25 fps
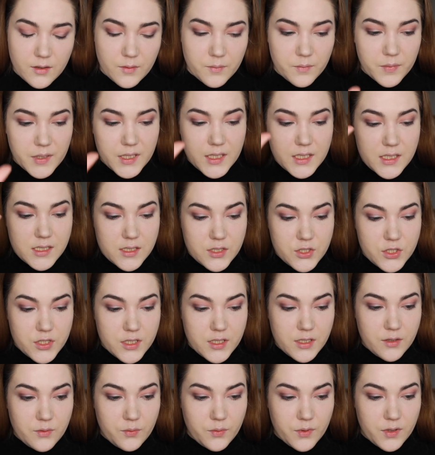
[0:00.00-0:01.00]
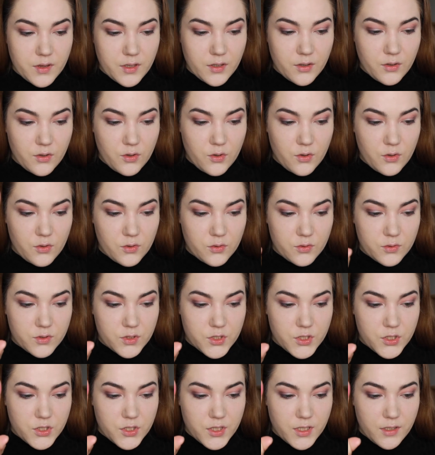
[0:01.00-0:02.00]
peachy with a gold
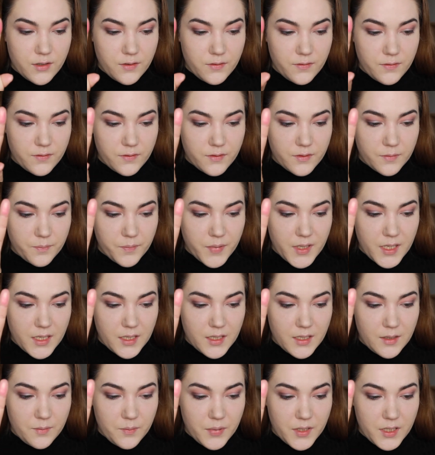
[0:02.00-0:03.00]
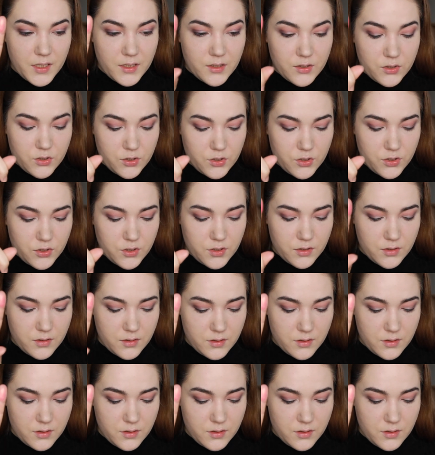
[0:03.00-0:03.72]
shift, pinky peach.